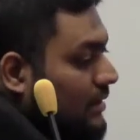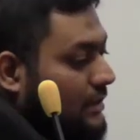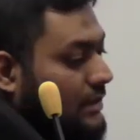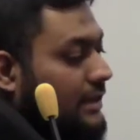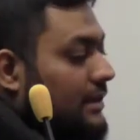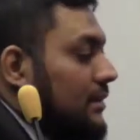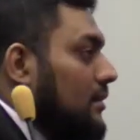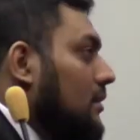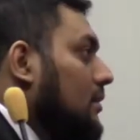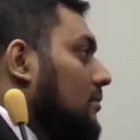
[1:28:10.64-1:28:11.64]
in
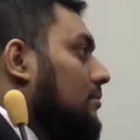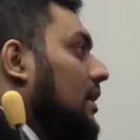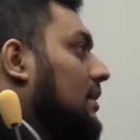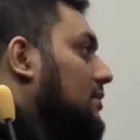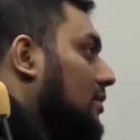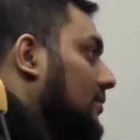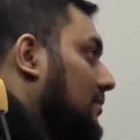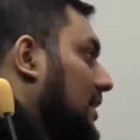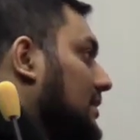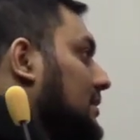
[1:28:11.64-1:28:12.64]
later parts of
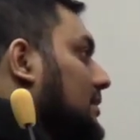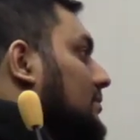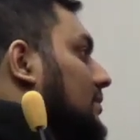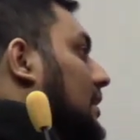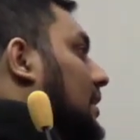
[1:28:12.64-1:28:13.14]
my thesis